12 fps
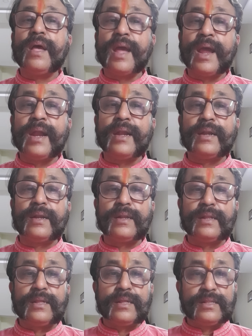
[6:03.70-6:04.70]
and
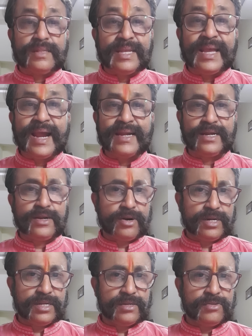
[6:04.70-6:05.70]
they had a
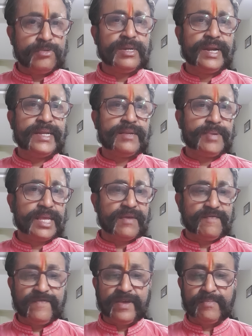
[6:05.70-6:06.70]
daughter who later
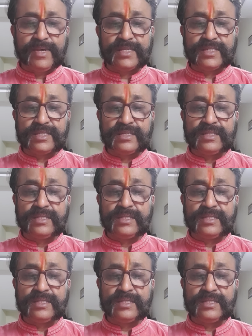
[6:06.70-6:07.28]
became famous,